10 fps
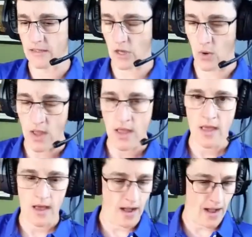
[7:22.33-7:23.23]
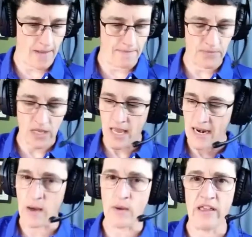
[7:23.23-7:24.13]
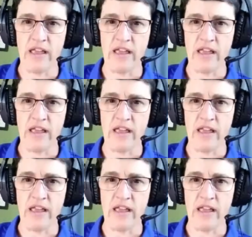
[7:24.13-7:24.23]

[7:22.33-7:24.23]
So now,